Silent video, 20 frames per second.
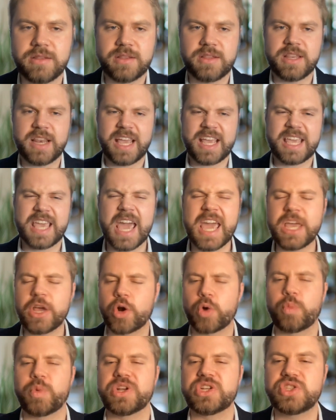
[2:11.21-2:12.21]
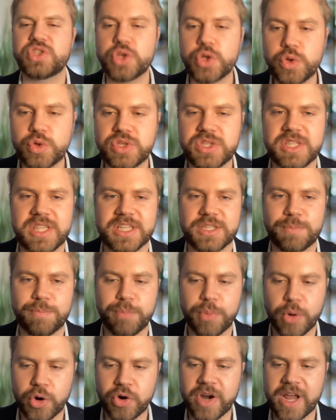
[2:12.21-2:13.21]
negate or reduce this
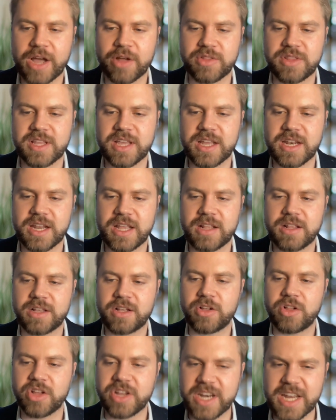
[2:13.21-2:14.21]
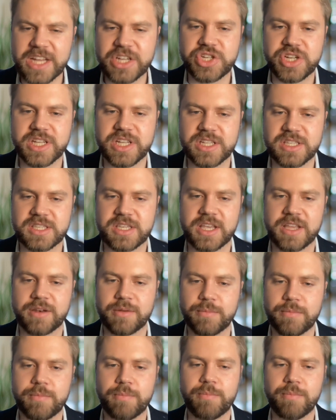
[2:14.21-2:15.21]
burnout that clinicians
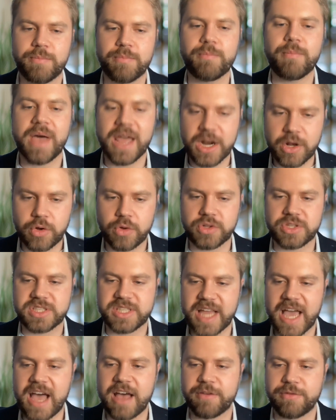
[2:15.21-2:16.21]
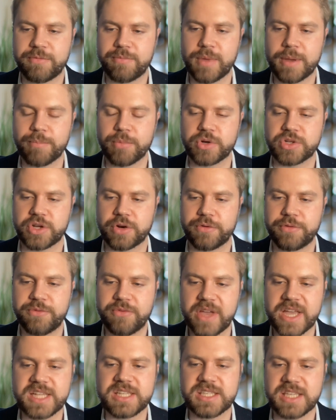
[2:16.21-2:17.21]
and medical staff members are
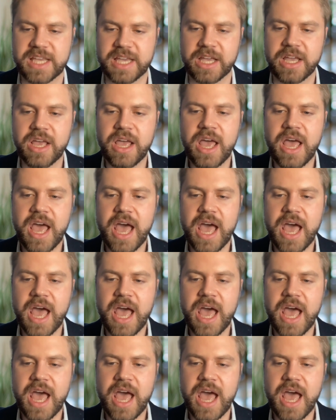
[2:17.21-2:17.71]
facing.